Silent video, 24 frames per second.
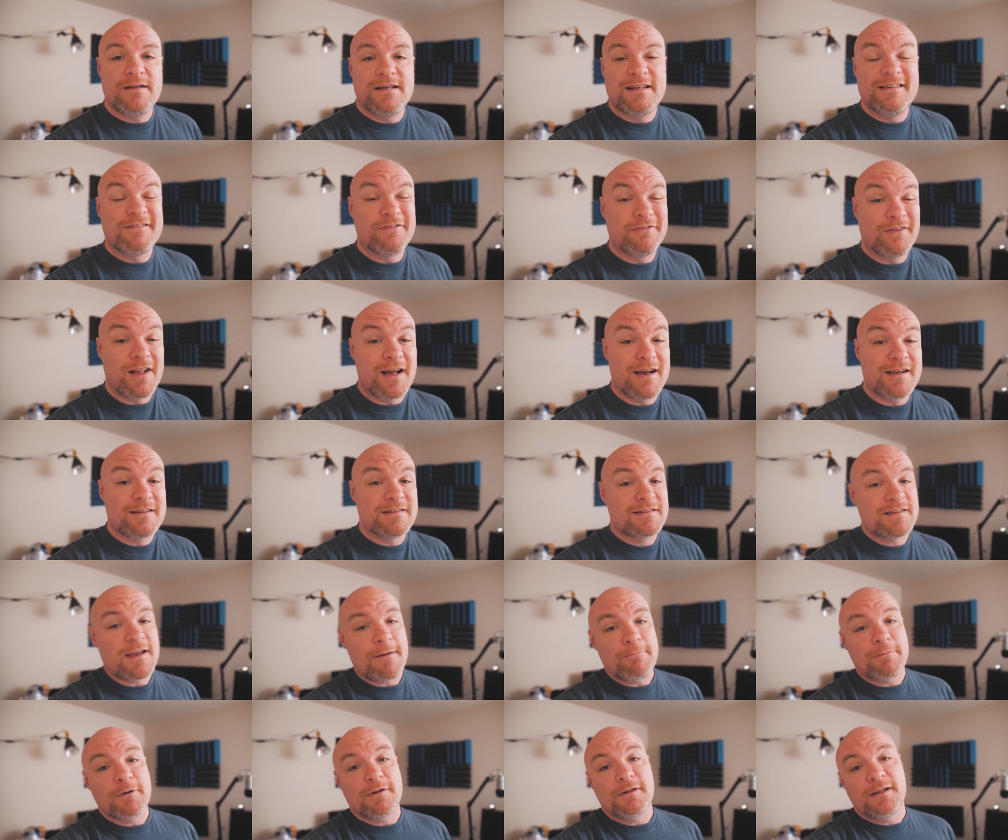He's flying
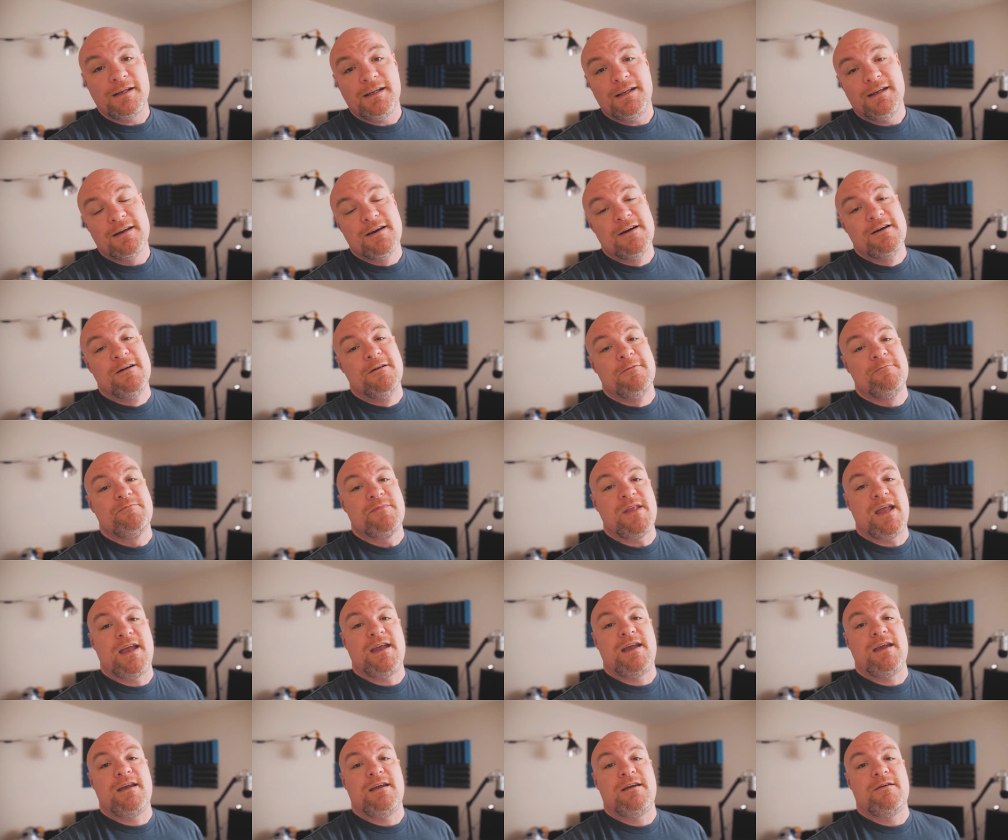separately,
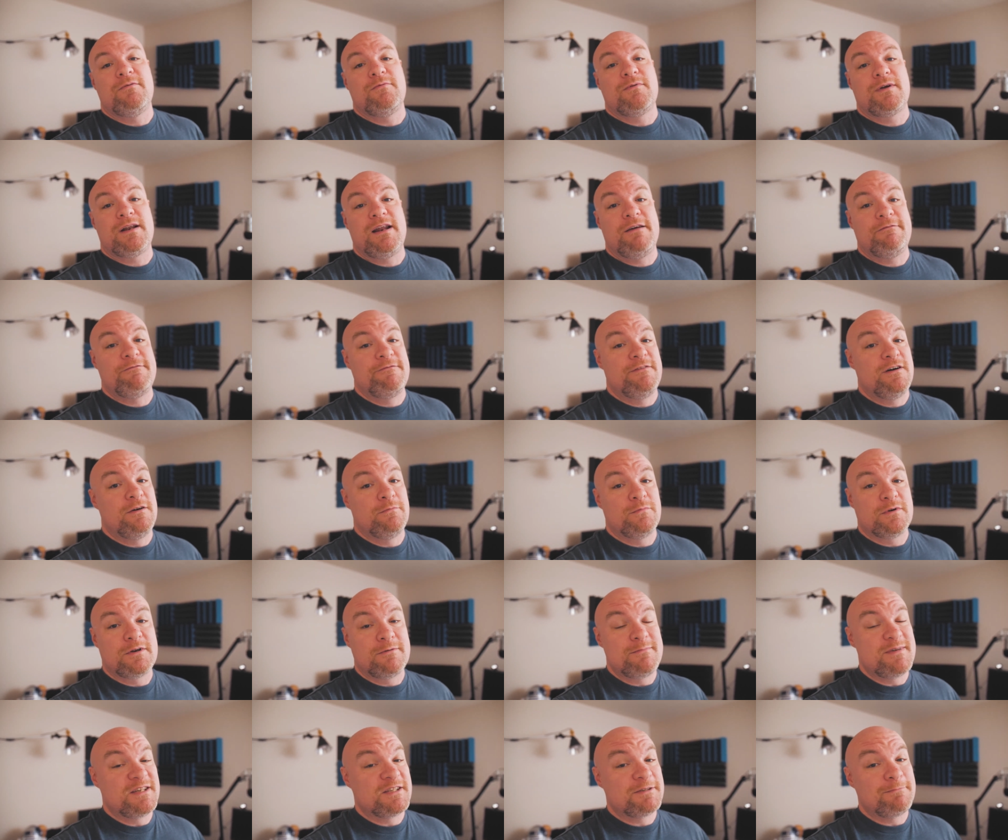and we're going to have fun. We're
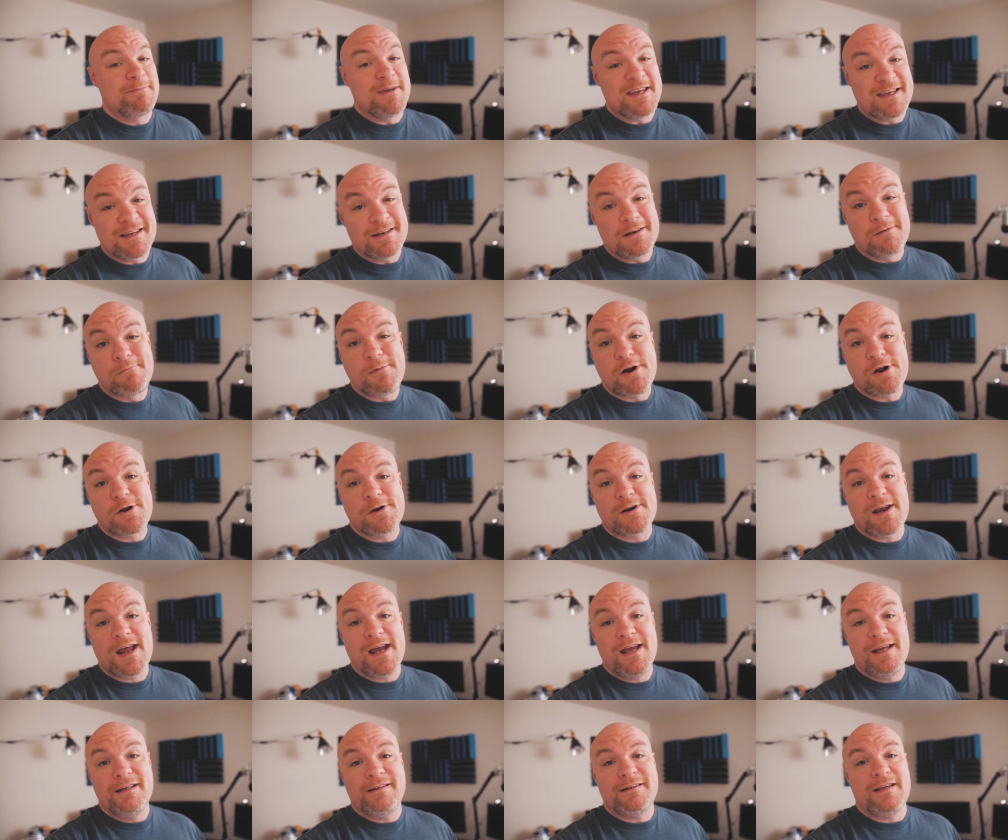going to be speaking tomorrow
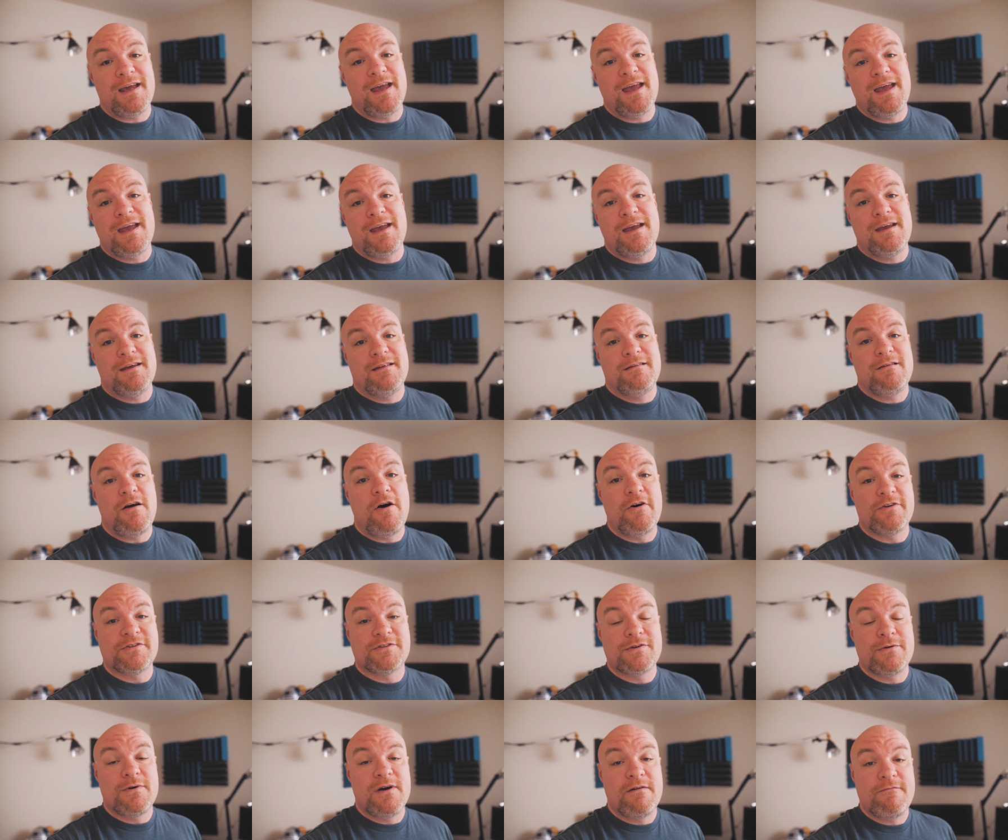night and
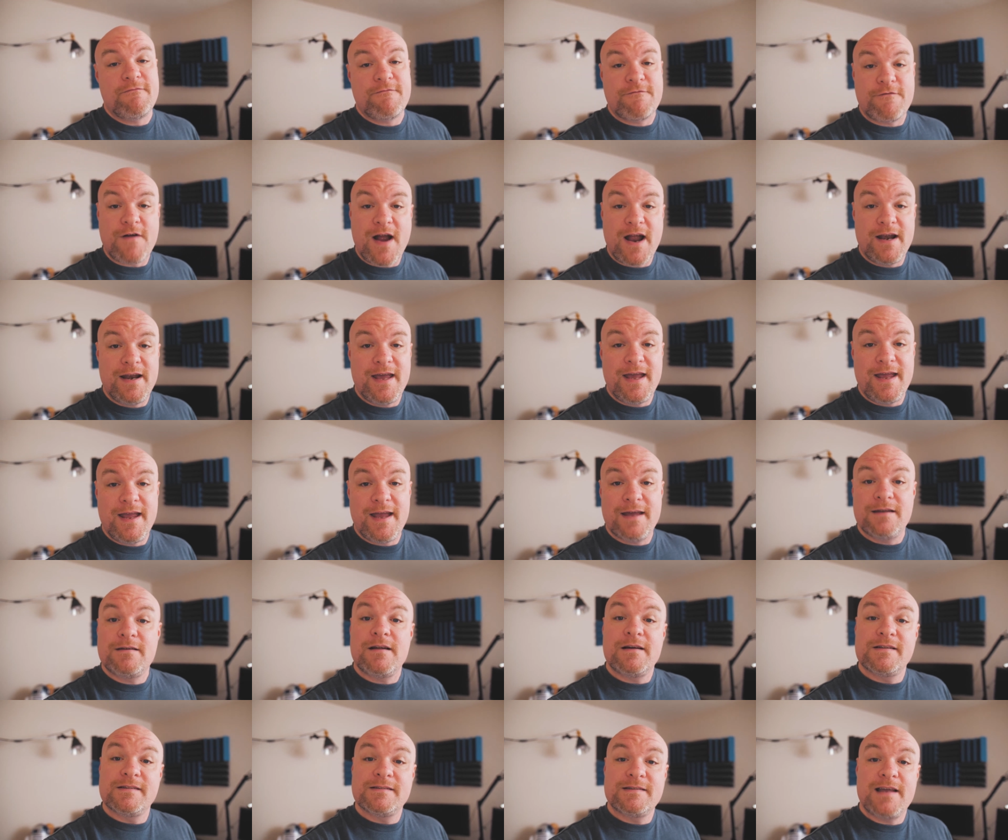also on Friday
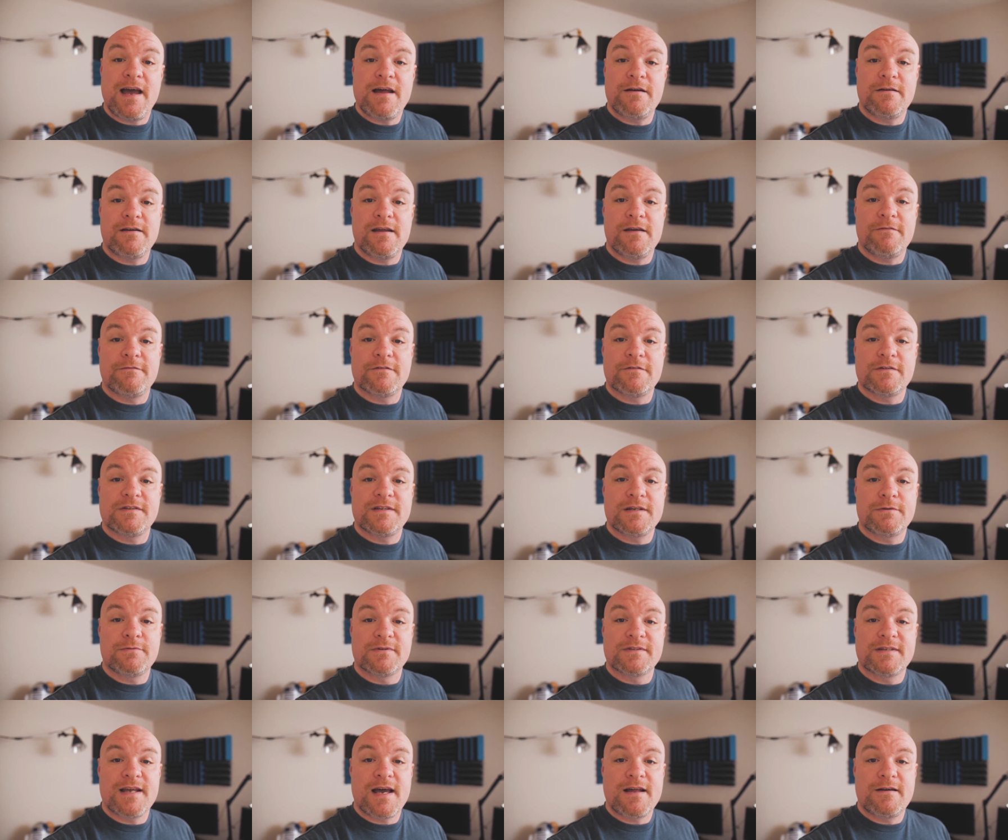and on Saturday for
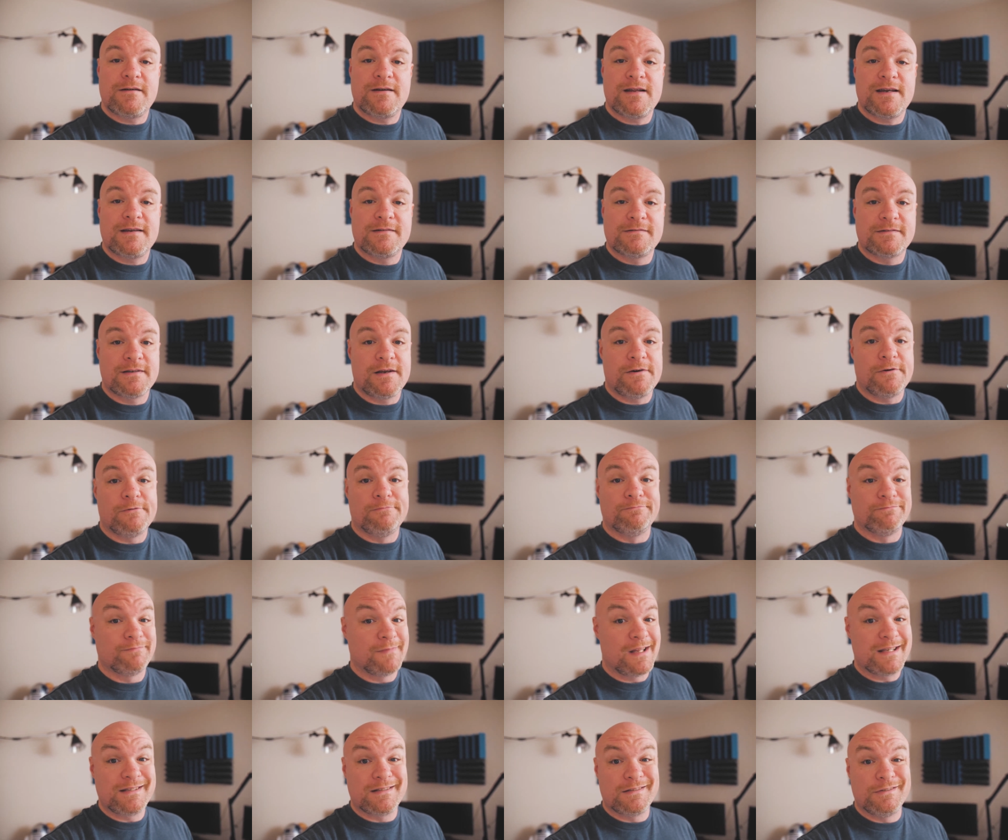SQL Saturday. So
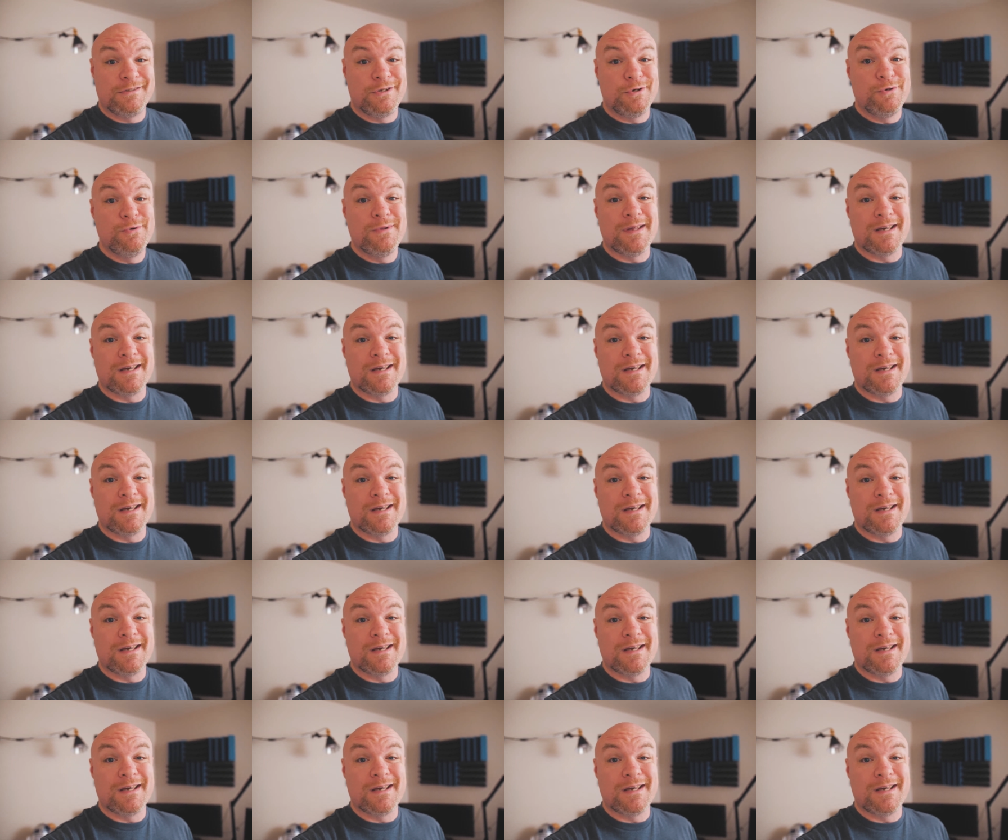let's do